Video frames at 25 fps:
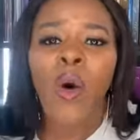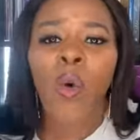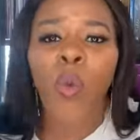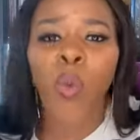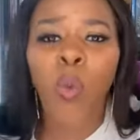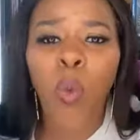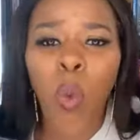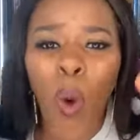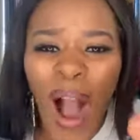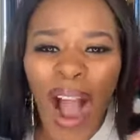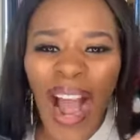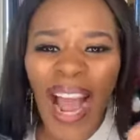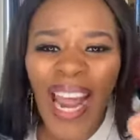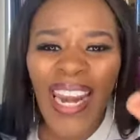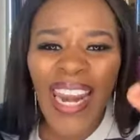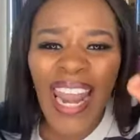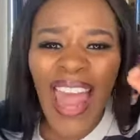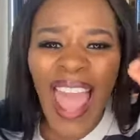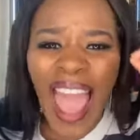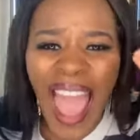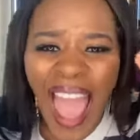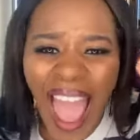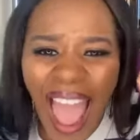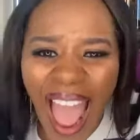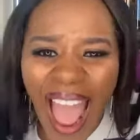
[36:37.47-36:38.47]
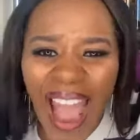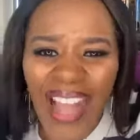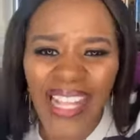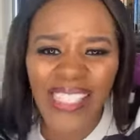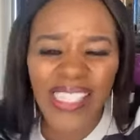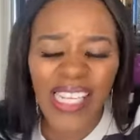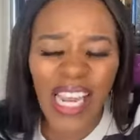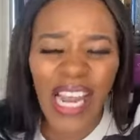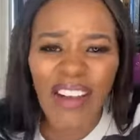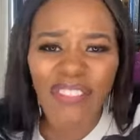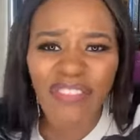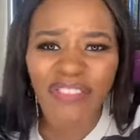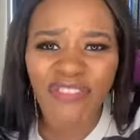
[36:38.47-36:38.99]
One
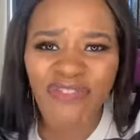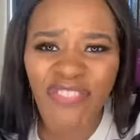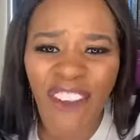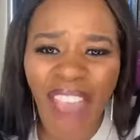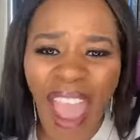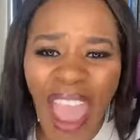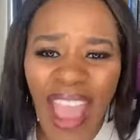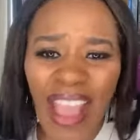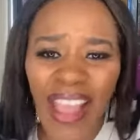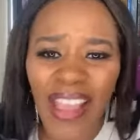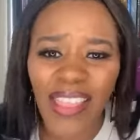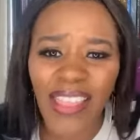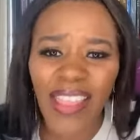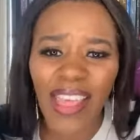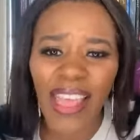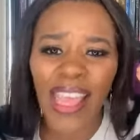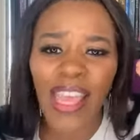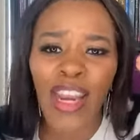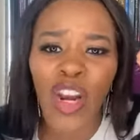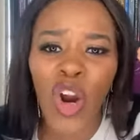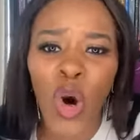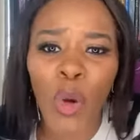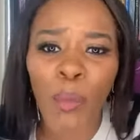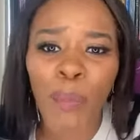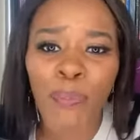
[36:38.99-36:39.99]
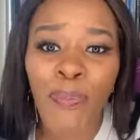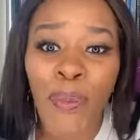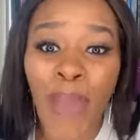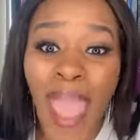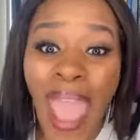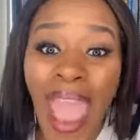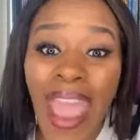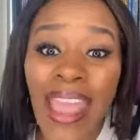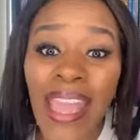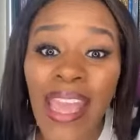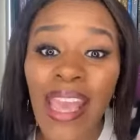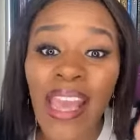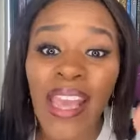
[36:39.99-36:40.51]
act of faith in
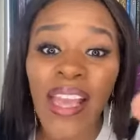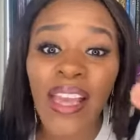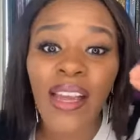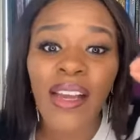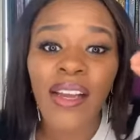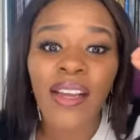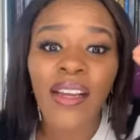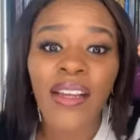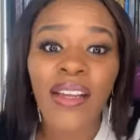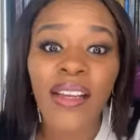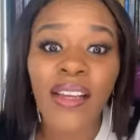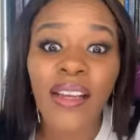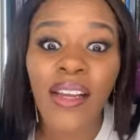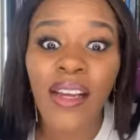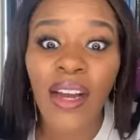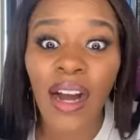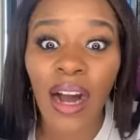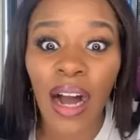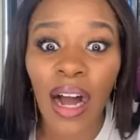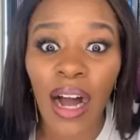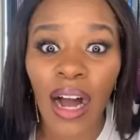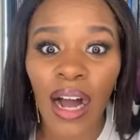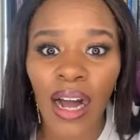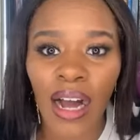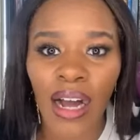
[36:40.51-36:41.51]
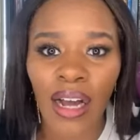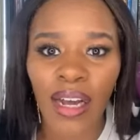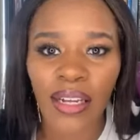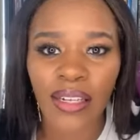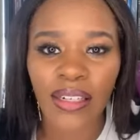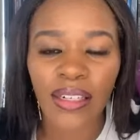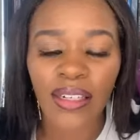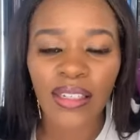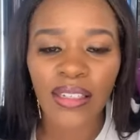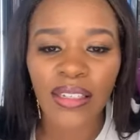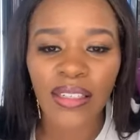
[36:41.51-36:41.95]
obeying God